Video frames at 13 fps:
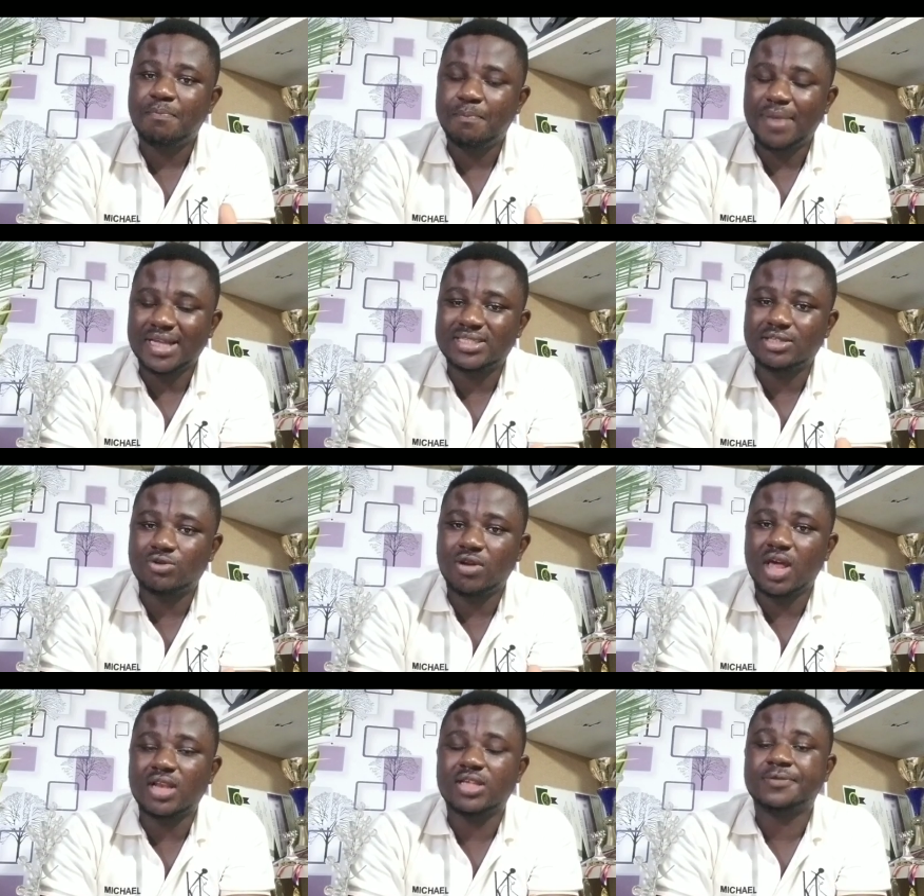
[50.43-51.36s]

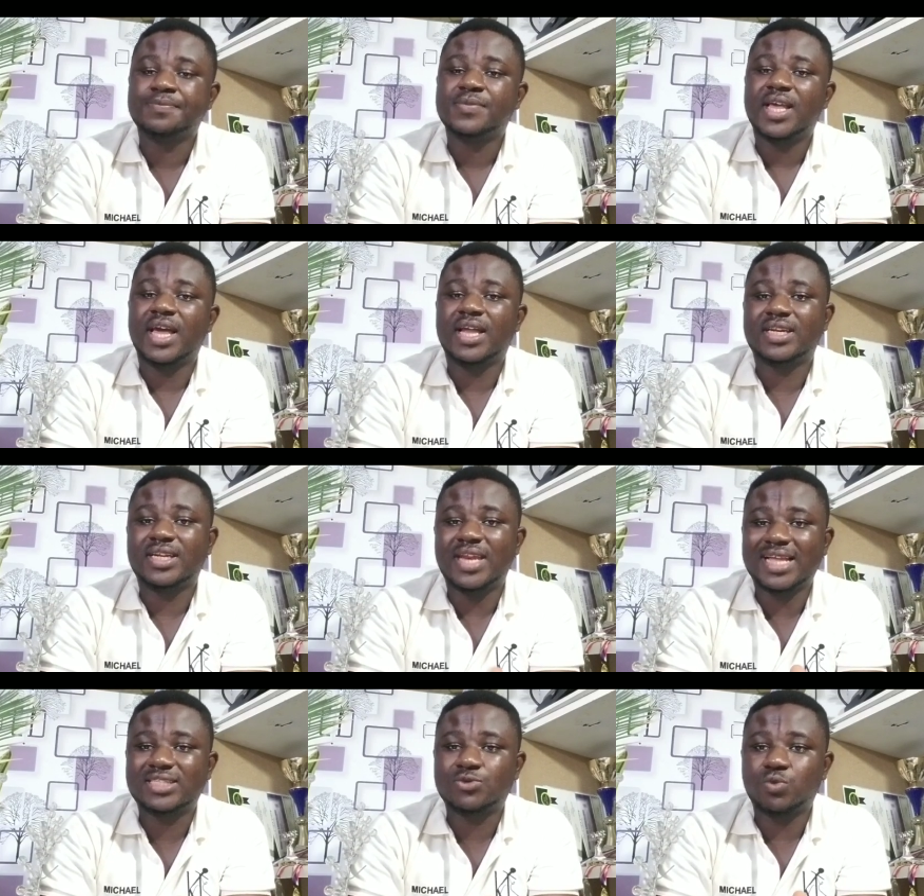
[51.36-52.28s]
particularly. And
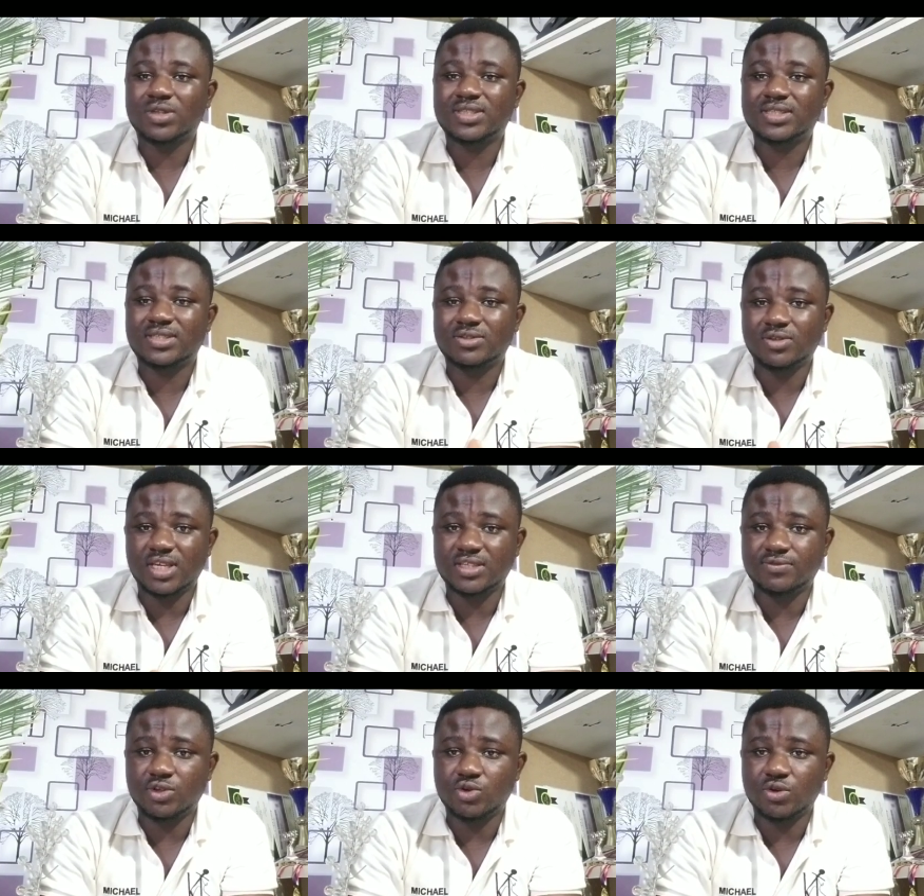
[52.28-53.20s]
that's what today's
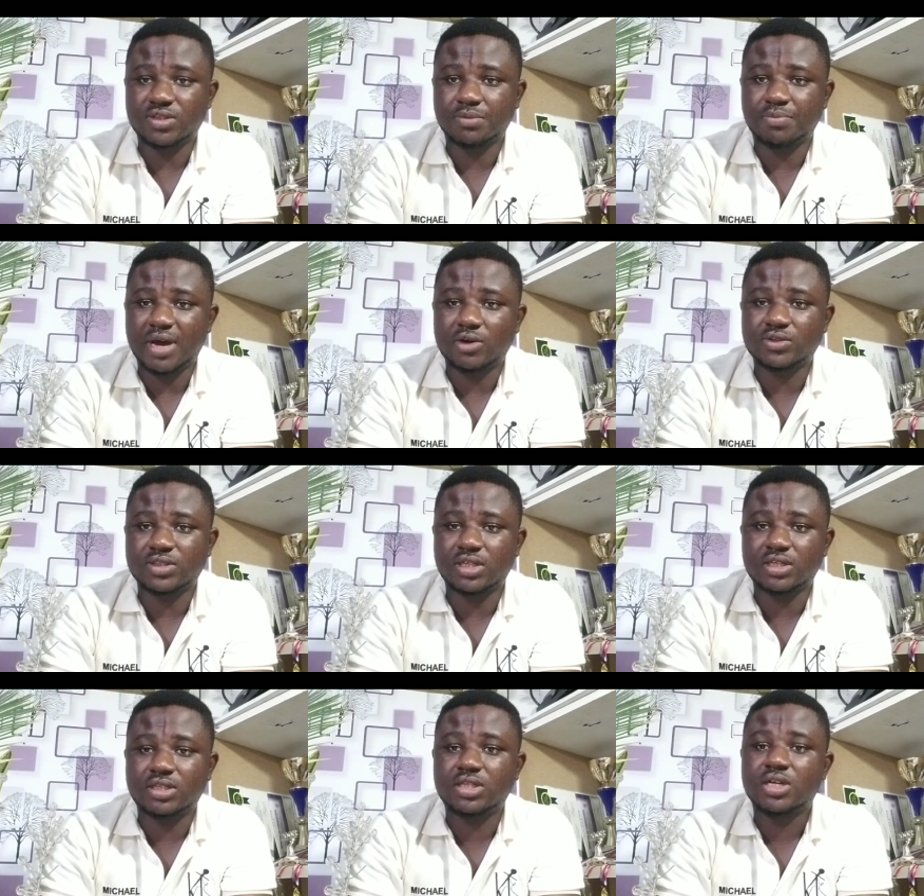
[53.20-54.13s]
video is about,
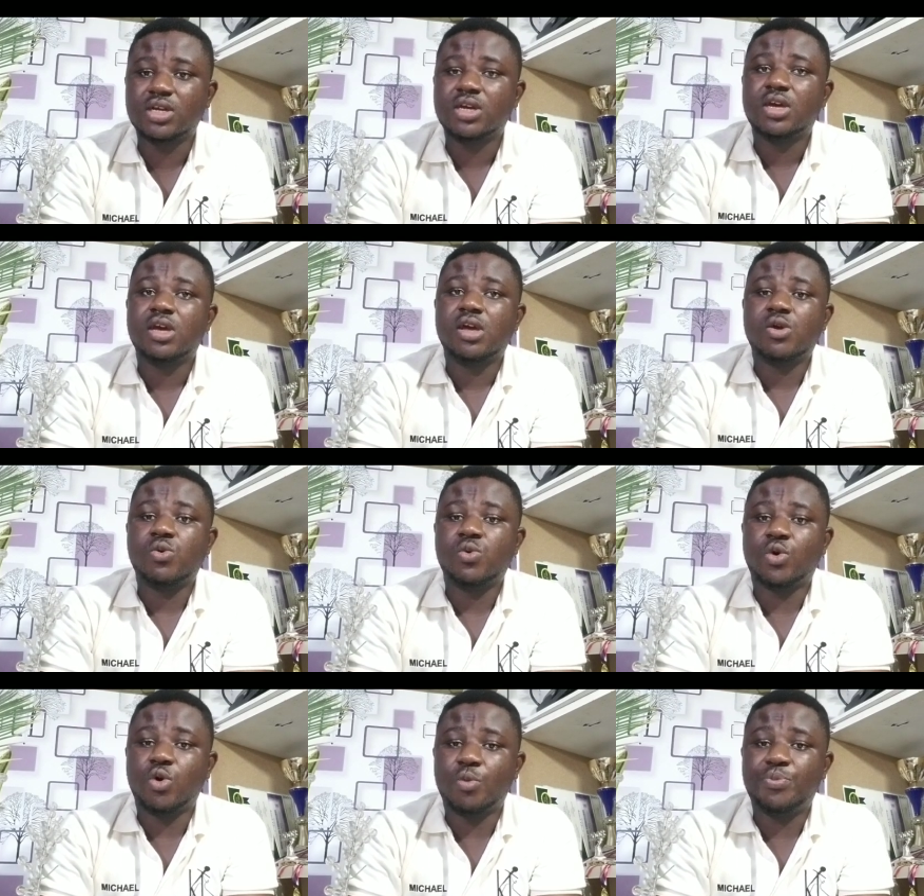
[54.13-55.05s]
and
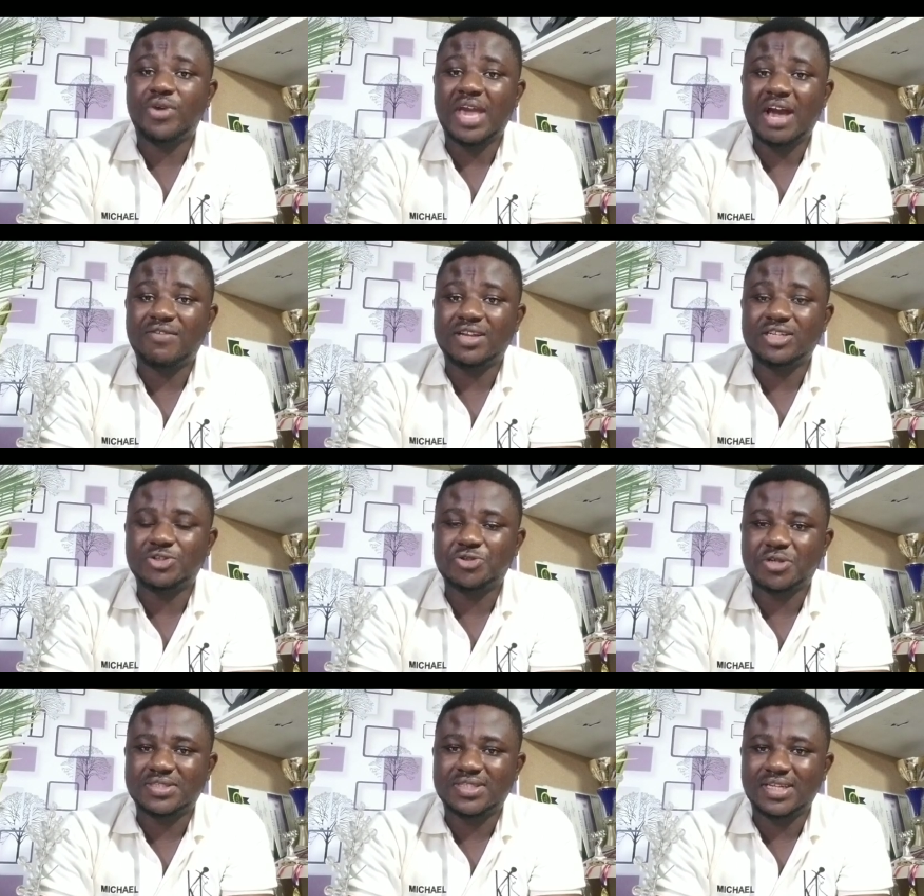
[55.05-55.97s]
we hope we have an
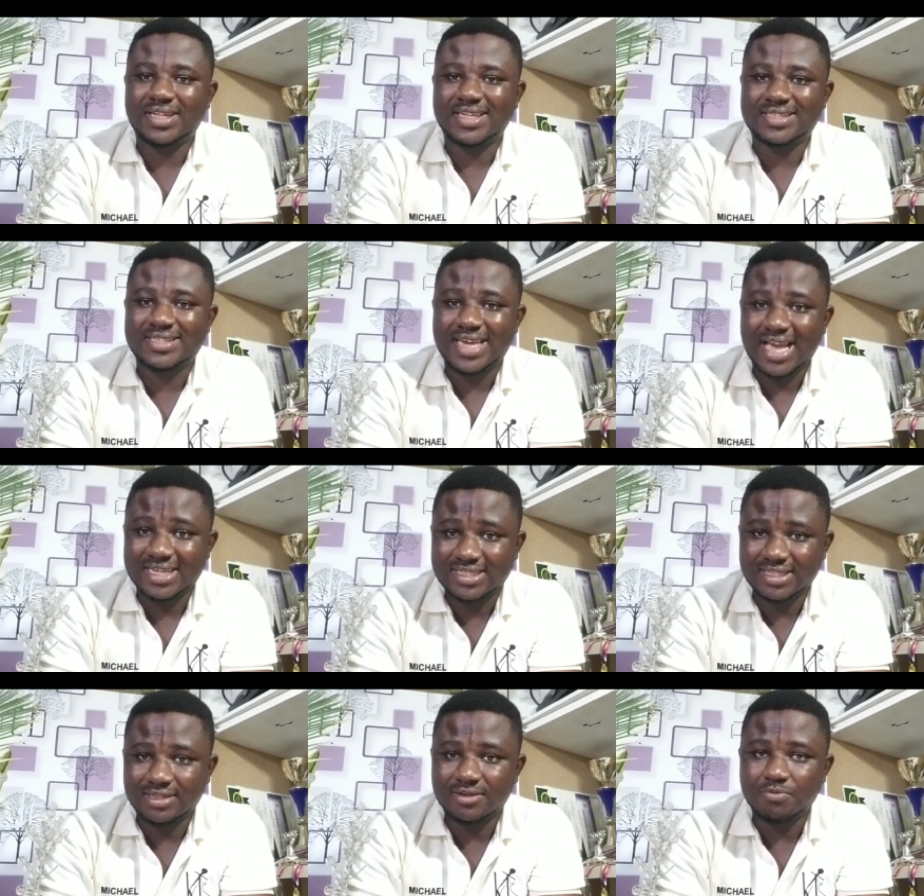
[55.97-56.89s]
interesting
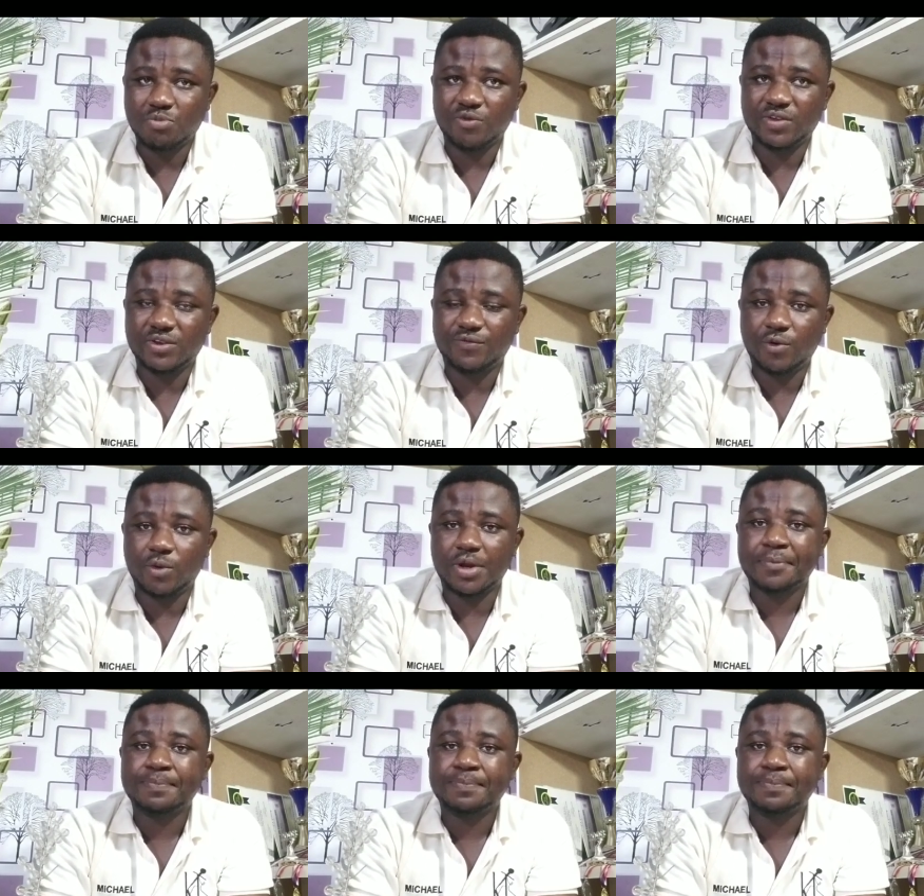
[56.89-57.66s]
discussion moving forward.